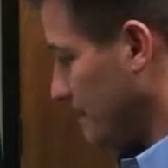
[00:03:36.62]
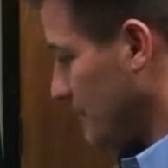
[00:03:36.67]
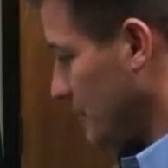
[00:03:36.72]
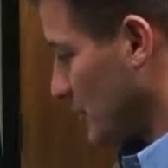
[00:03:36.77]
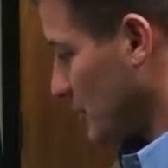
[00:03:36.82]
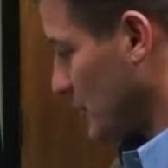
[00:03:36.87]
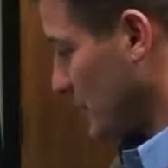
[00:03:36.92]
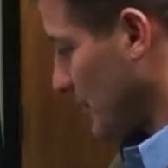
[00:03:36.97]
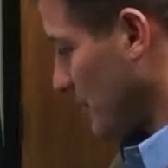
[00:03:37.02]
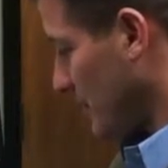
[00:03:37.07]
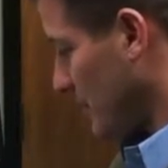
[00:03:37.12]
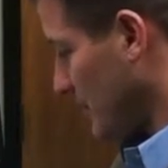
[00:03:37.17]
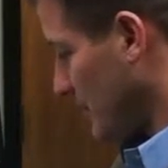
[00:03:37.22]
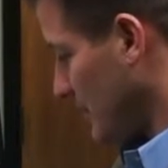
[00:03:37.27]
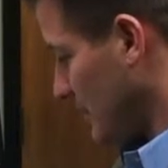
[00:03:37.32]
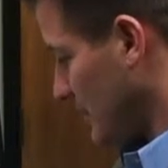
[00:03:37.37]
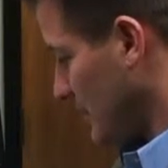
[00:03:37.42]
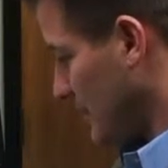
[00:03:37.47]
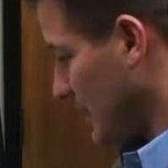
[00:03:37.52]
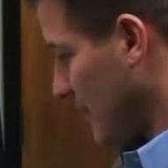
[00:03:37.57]
So
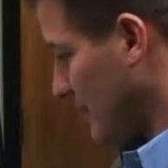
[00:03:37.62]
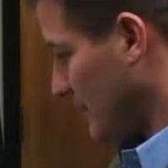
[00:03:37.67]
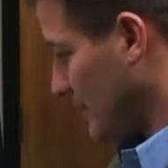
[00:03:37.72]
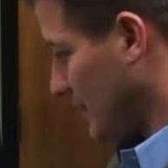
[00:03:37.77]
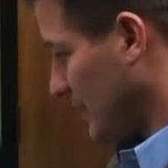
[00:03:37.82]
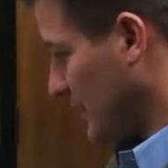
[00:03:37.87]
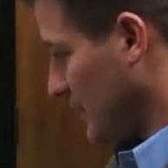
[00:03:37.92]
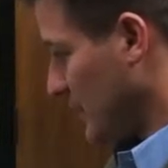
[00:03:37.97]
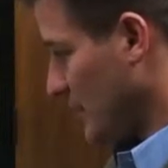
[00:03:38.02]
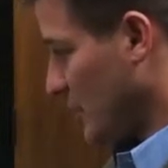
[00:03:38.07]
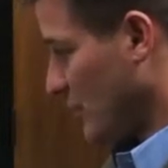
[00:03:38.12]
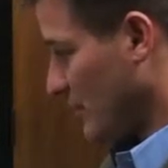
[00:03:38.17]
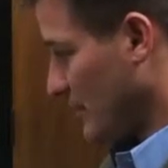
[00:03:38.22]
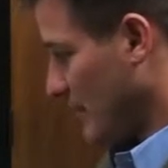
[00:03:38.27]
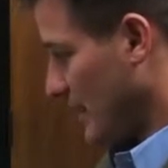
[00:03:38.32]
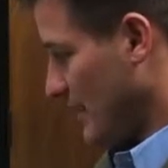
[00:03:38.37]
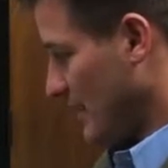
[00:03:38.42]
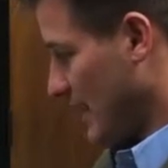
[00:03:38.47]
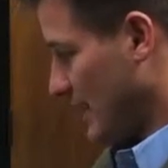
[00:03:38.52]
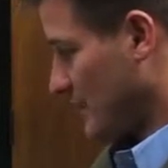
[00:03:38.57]
something definitely to know,
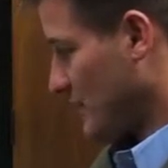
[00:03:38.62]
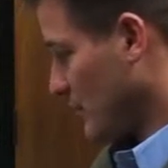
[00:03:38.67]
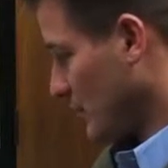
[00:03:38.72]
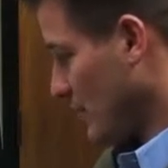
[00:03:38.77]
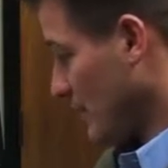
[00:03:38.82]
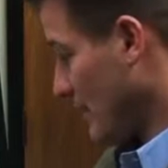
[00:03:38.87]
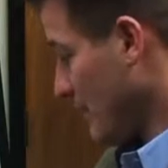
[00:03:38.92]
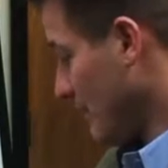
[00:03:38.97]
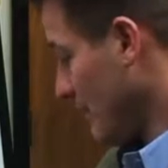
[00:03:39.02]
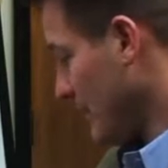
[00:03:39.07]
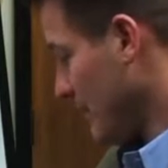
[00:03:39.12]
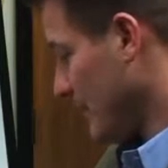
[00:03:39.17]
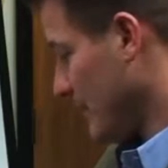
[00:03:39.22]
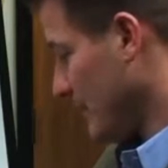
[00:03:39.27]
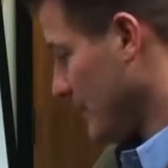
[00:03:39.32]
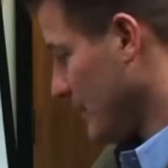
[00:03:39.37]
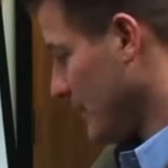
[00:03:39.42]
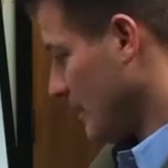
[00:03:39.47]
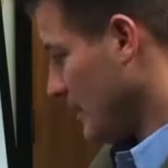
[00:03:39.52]
and that's the great thing.